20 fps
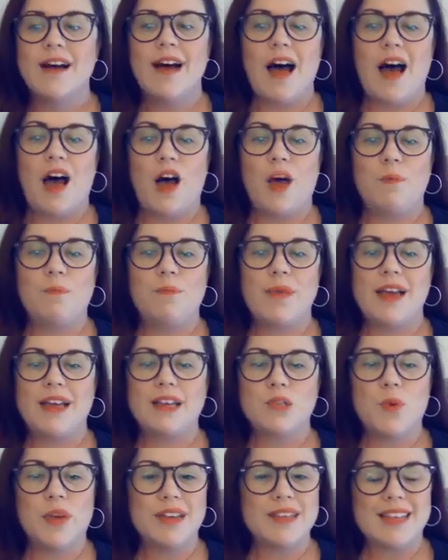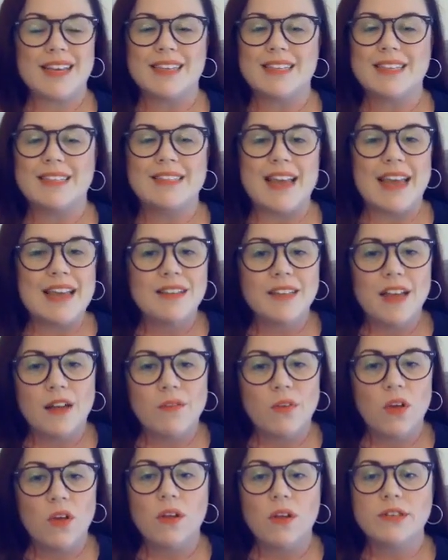as well as like state
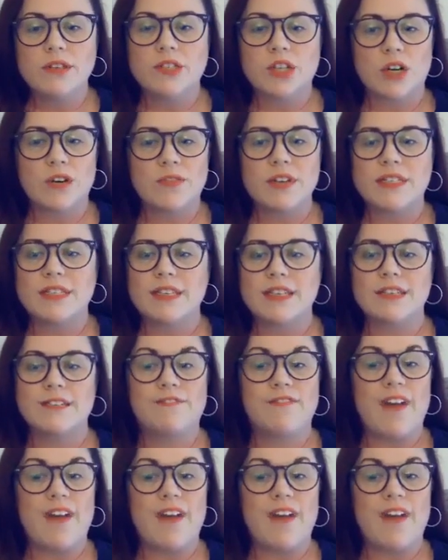level services,